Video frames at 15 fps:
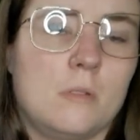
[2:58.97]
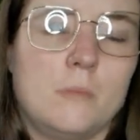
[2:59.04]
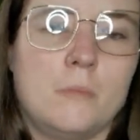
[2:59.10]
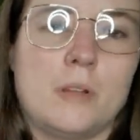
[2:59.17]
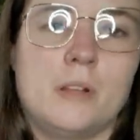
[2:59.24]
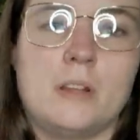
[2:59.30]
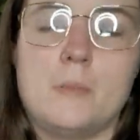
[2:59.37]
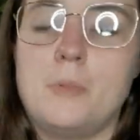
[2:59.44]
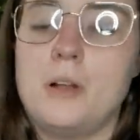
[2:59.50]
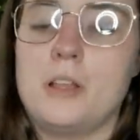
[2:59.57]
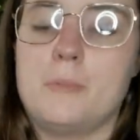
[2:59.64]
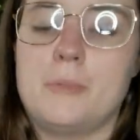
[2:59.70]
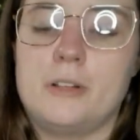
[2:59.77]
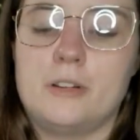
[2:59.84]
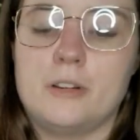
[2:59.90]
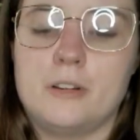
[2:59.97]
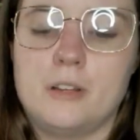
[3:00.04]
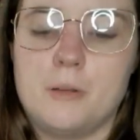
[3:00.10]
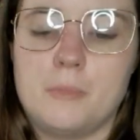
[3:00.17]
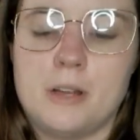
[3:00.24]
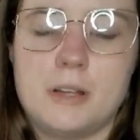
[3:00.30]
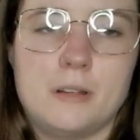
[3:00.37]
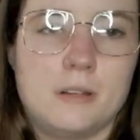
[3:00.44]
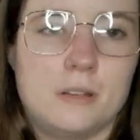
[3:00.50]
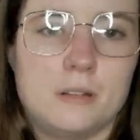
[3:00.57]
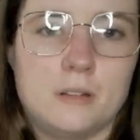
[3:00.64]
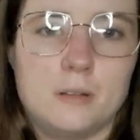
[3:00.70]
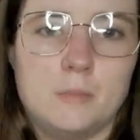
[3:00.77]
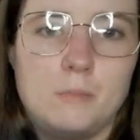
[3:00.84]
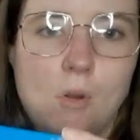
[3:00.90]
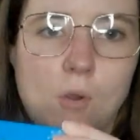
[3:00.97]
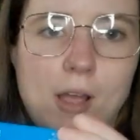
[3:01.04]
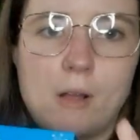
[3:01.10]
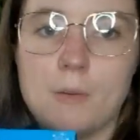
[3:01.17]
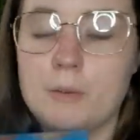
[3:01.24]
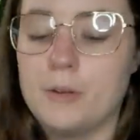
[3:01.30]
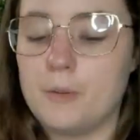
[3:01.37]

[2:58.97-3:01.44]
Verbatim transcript: mail on a polymailer. It might poke out, you